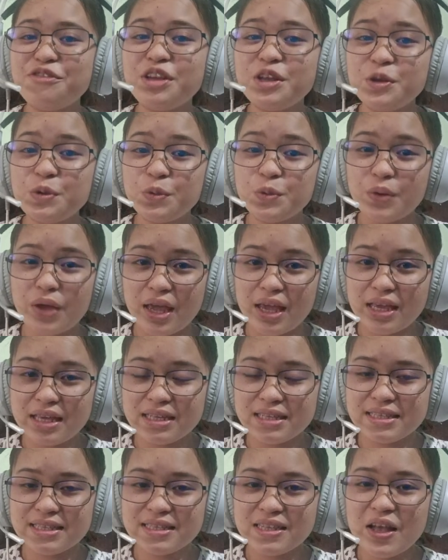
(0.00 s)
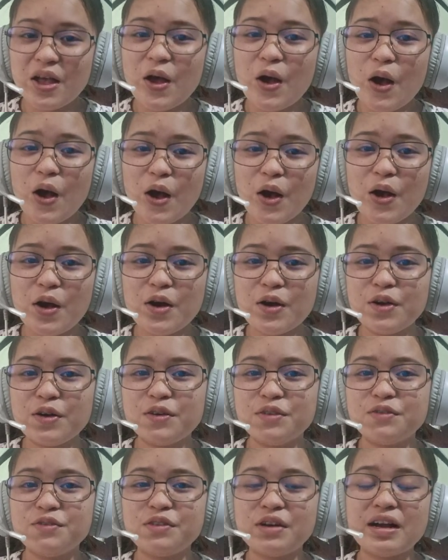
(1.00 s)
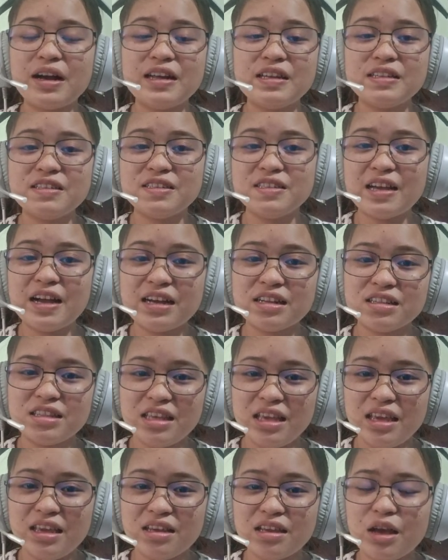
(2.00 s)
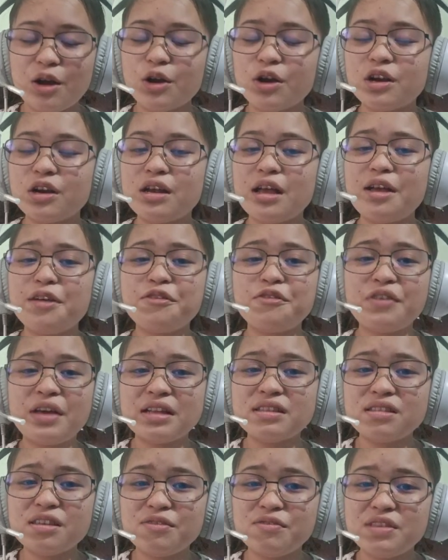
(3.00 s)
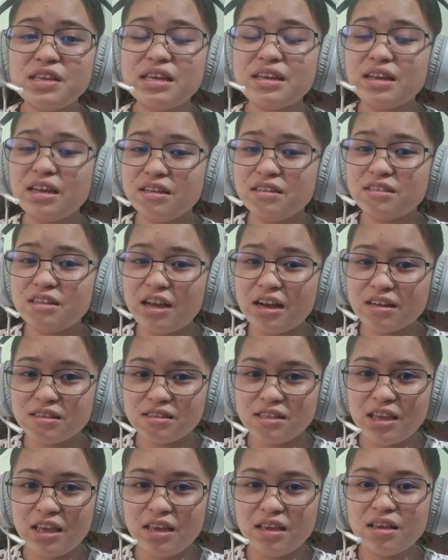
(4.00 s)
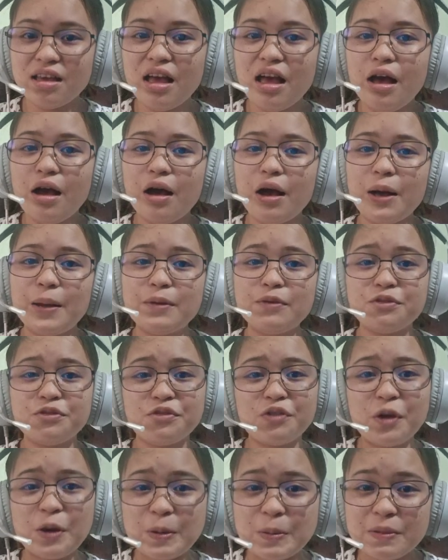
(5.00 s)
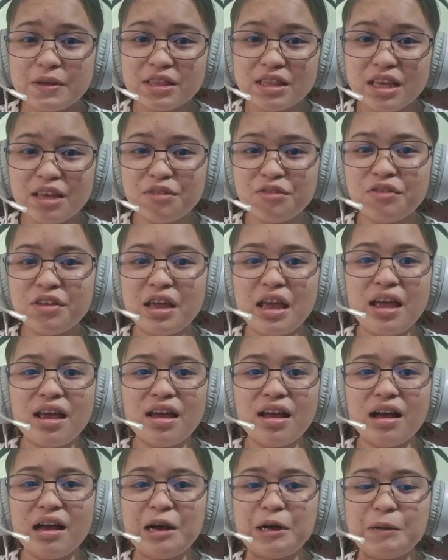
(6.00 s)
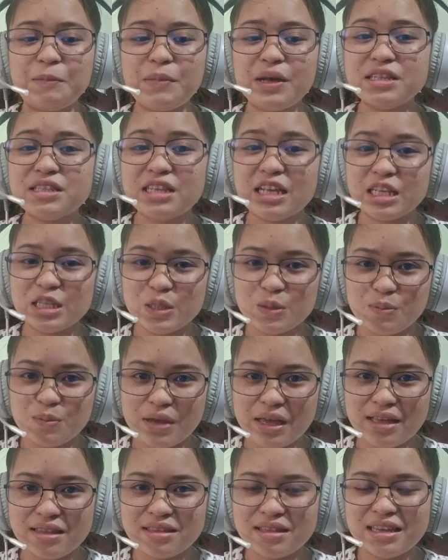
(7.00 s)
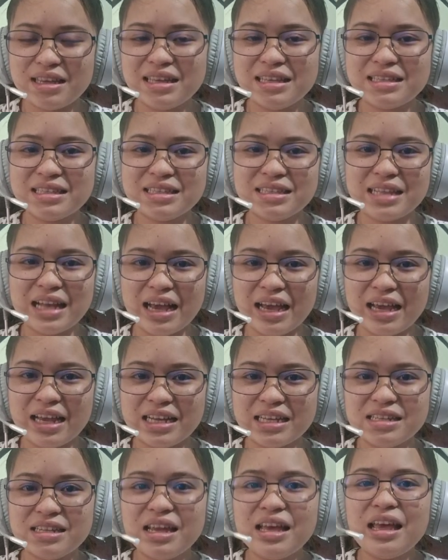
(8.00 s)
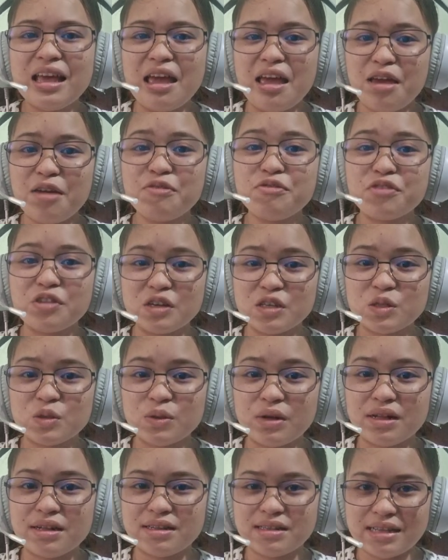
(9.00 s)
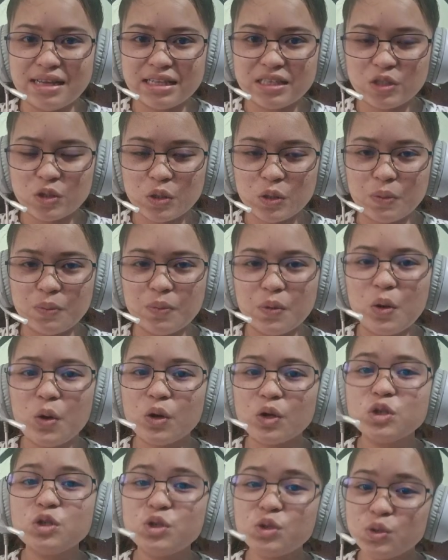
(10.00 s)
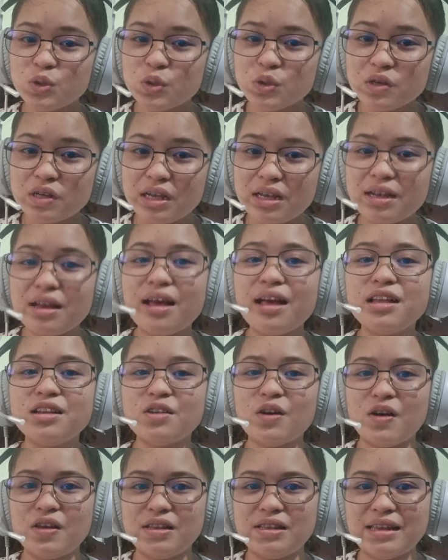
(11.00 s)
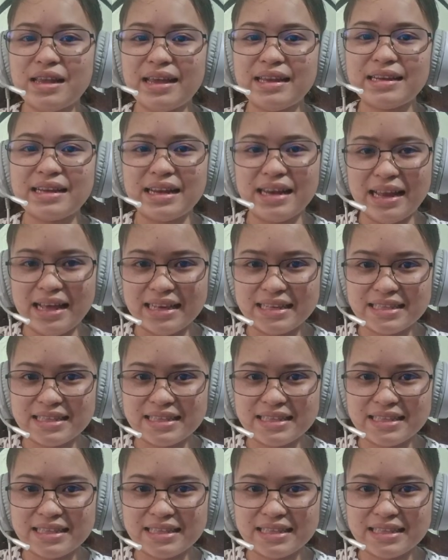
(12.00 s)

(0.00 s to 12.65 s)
ways of conducting or effectively conducting formative assessment inside a virtual classroom or during an online class.